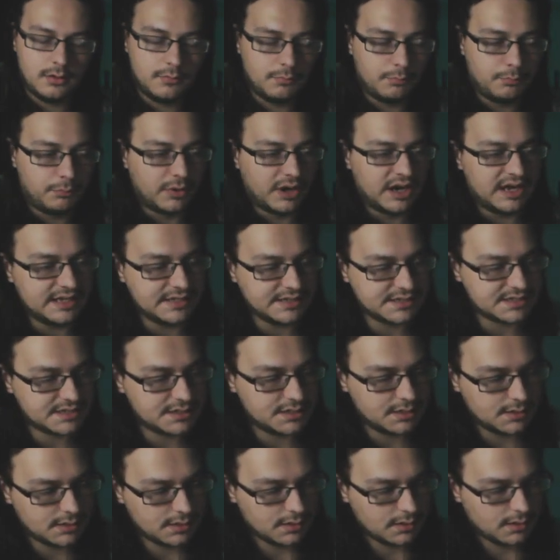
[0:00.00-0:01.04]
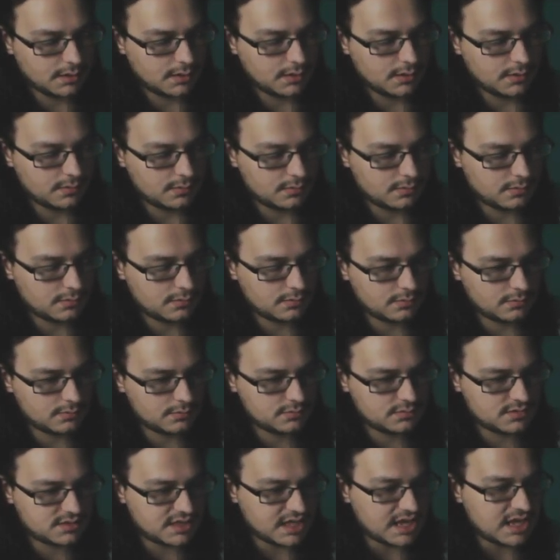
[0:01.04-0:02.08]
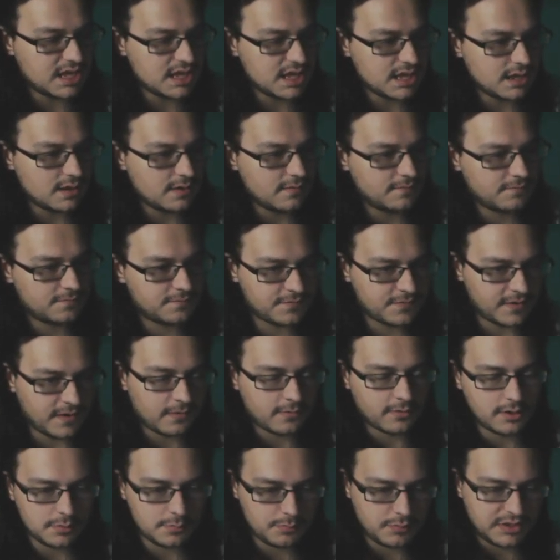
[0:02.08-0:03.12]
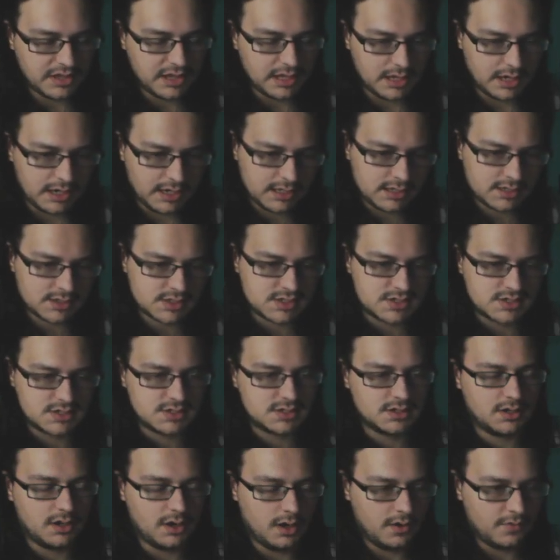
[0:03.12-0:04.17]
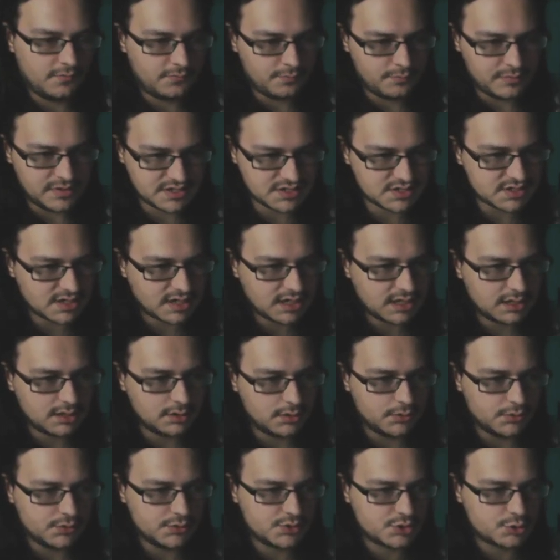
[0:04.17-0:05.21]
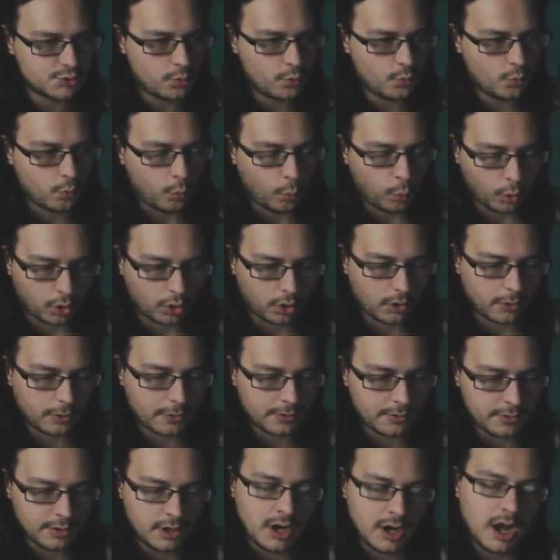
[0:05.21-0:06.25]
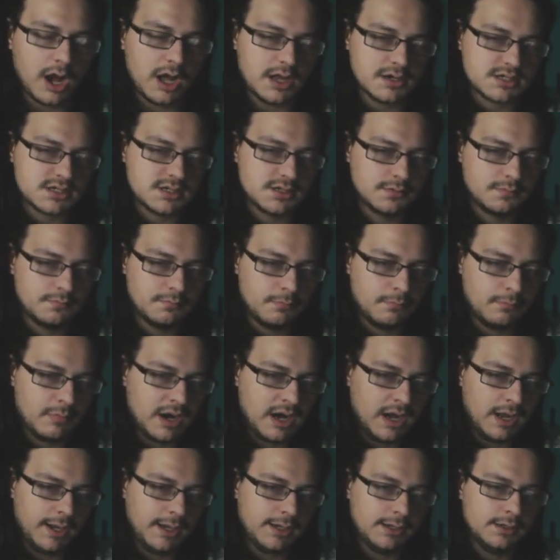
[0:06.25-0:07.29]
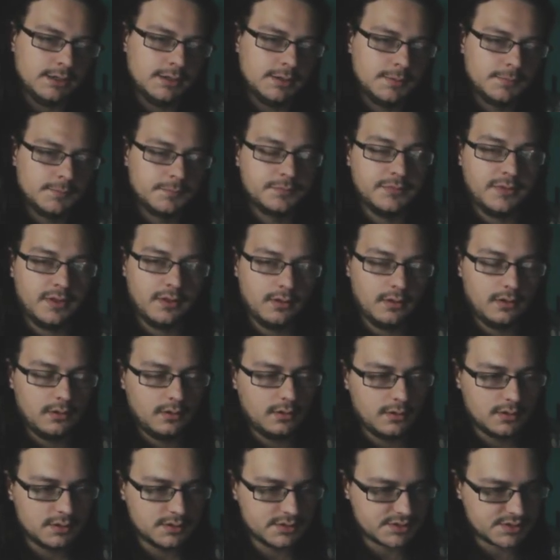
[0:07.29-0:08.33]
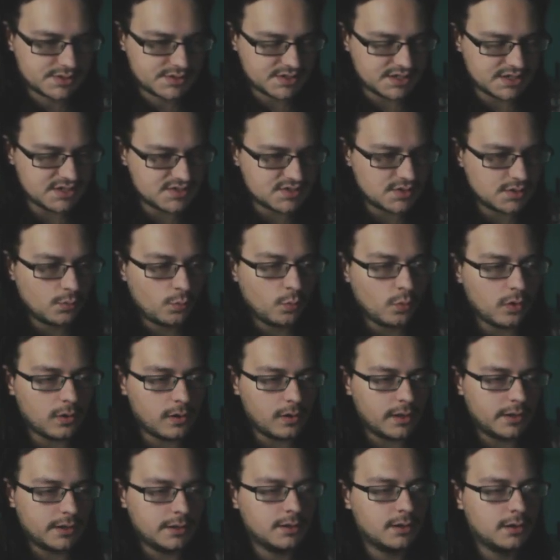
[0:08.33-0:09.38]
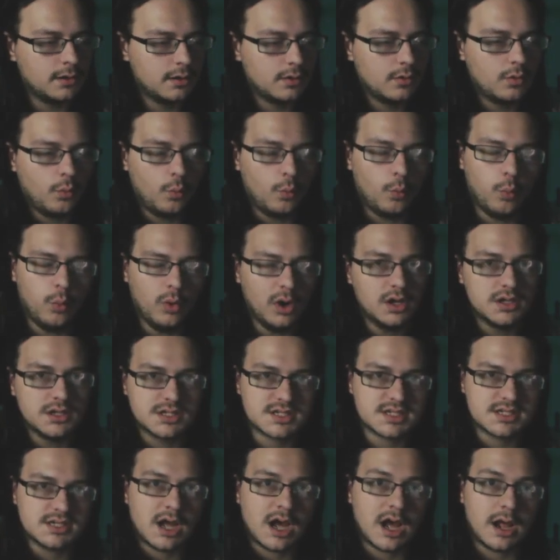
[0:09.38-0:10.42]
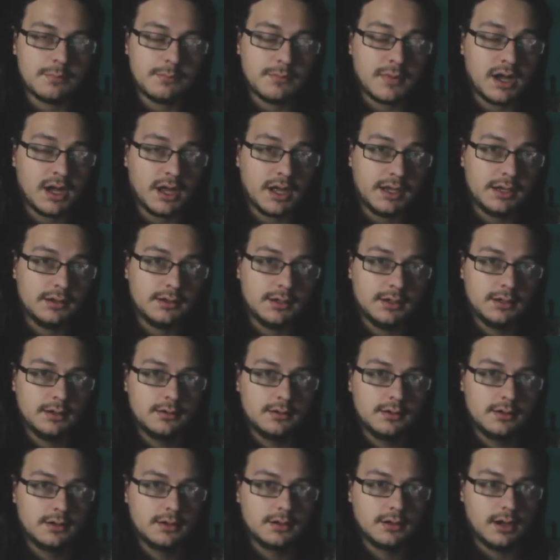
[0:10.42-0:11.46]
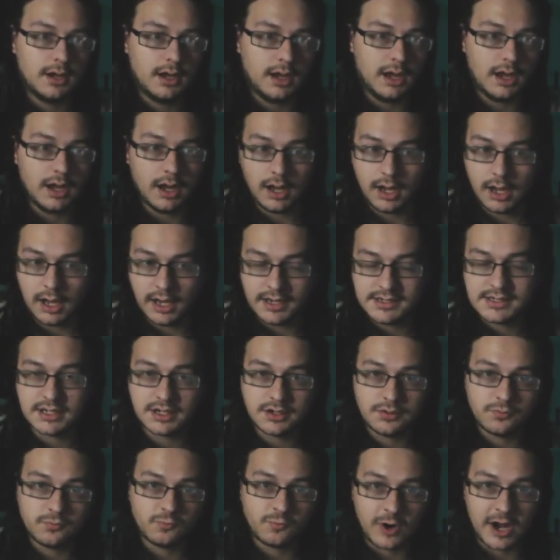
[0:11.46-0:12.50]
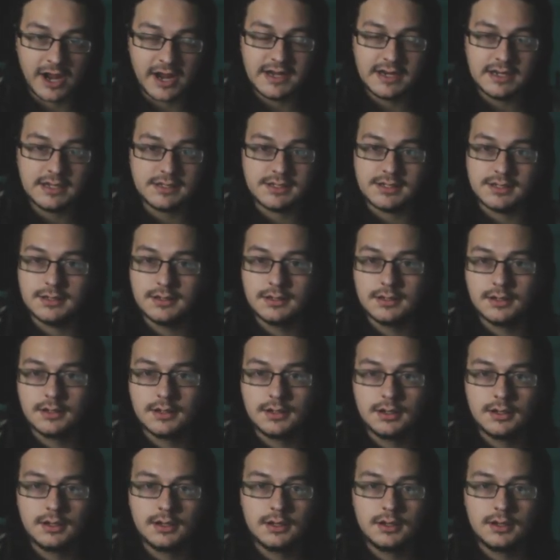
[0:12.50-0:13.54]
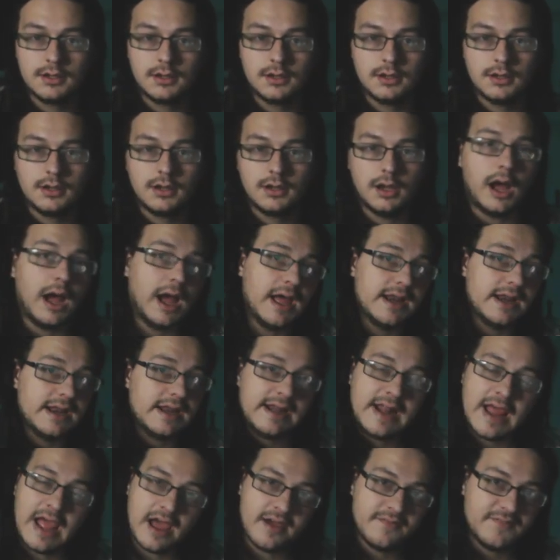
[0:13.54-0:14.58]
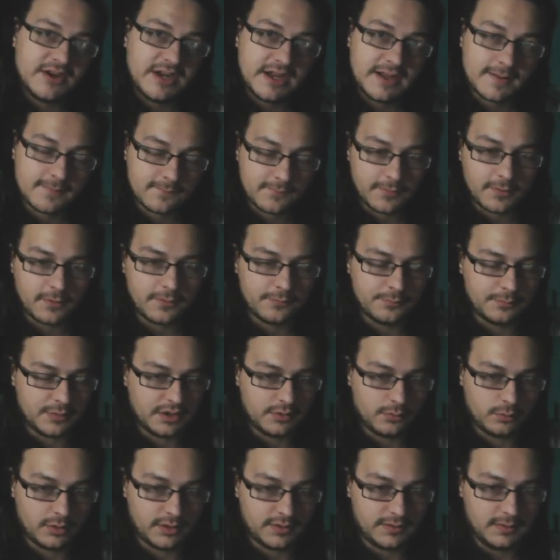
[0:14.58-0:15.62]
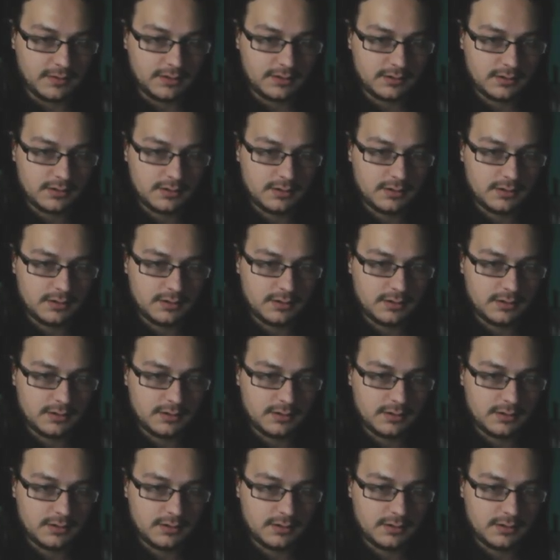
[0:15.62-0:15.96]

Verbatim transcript: But the very beginnings of Mystic Hills were not mine. Season one was not mine. I didn't write it. I didn't have any involvement with it.